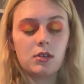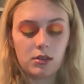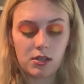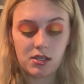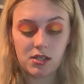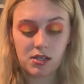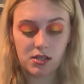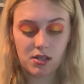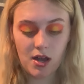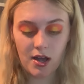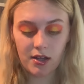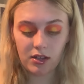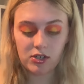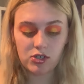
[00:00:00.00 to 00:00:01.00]
This is the
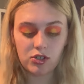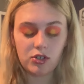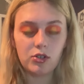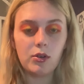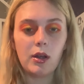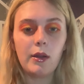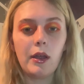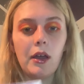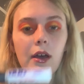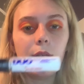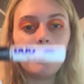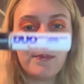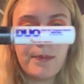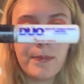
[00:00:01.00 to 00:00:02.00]
eyelash glue I
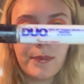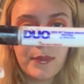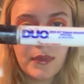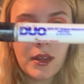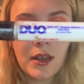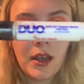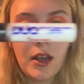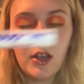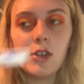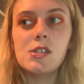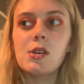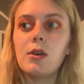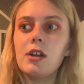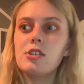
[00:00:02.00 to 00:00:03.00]
had.
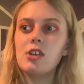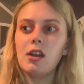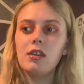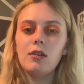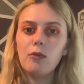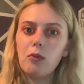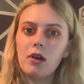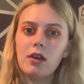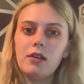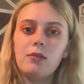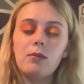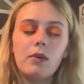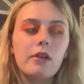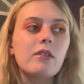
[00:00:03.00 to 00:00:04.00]
So I tried the
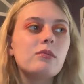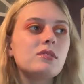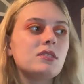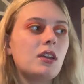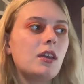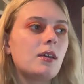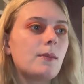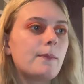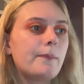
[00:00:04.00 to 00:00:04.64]
one where it was like